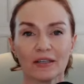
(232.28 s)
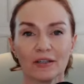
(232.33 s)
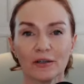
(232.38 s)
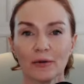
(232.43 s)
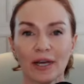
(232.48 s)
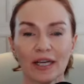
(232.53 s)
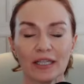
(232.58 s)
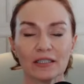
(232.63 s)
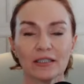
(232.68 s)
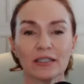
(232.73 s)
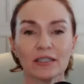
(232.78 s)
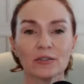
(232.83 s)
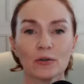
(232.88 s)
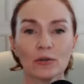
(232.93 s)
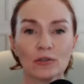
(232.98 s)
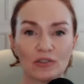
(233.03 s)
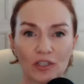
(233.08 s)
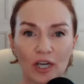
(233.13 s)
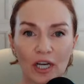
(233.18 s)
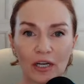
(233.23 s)
You know, as the
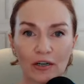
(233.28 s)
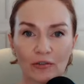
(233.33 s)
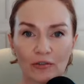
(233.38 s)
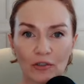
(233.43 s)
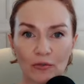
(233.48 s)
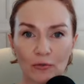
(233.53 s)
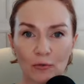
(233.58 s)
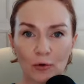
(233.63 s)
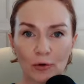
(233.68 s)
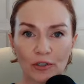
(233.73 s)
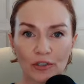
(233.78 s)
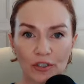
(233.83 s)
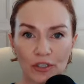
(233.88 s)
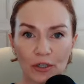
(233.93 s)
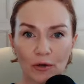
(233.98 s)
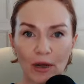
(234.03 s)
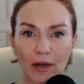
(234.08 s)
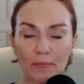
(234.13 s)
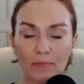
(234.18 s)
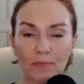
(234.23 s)
adult child of divorce, you
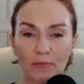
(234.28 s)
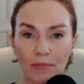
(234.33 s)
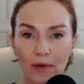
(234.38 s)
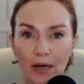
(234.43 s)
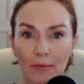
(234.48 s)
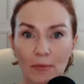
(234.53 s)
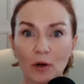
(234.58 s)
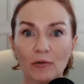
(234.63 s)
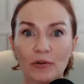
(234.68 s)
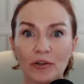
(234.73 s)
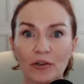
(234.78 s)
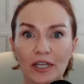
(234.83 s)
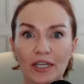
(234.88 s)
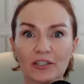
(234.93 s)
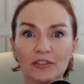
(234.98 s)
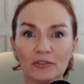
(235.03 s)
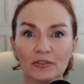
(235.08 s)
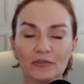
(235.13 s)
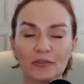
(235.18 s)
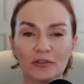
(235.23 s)
know, I'm over the
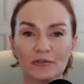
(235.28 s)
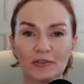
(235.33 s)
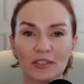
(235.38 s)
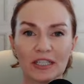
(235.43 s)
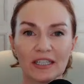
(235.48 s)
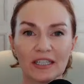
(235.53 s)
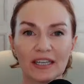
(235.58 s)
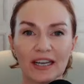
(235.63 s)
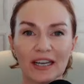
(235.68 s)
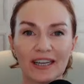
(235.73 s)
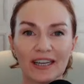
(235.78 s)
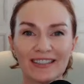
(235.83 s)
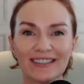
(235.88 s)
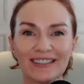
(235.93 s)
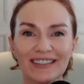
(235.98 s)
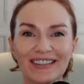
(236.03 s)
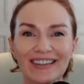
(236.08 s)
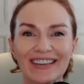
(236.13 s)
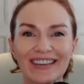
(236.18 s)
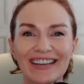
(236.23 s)
age of 50.
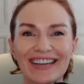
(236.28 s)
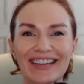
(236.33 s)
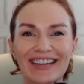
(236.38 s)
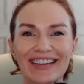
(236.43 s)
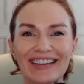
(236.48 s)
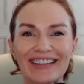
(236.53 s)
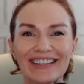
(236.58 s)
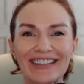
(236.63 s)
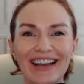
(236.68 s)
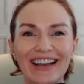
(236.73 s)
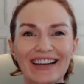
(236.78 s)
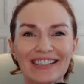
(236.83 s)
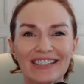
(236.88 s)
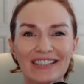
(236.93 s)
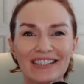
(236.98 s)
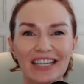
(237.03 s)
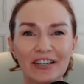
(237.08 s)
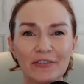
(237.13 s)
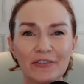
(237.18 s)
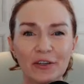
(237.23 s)
And
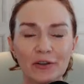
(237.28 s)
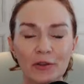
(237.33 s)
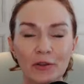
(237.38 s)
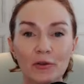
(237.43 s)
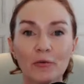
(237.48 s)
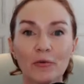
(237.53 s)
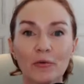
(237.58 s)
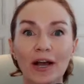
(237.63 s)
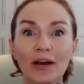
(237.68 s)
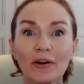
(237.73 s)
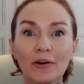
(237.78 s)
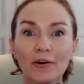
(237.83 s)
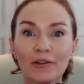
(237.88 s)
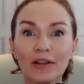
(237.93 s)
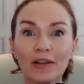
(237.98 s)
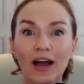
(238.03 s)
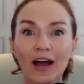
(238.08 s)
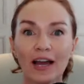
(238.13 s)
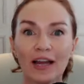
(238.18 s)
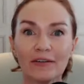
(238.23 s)
yes, even throughout our
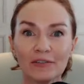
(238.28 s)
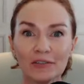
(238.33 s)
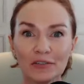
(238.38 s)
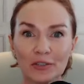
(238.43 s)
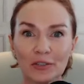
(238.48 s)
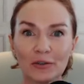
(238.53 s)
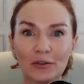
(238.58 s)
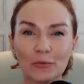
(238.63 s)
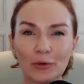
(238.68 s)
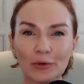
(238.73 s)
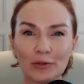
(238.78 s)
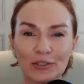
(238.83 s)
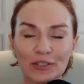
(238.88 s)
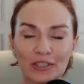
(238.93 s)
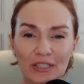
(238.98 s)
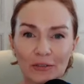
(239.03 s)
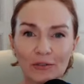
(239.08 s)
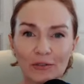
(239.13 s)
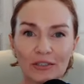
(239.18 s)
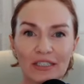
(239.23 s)
lives, we're
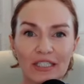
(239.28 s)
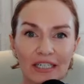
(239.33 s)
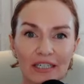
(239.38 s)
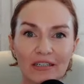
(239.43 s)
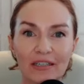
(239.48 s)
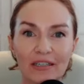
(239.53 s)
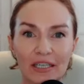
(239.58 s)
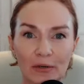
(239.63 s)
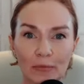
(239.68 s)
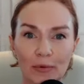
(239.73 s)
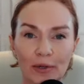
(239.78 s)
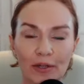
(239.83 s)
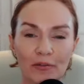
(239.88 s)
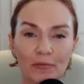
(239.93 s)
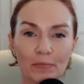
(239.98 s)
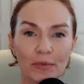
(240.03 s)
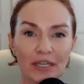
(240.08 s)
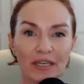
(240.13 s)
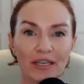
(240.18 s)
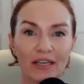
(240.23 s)
still dealing
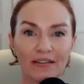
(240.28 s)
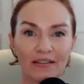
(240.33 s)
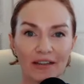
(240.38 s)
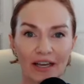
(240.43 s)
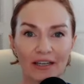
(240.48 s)
with being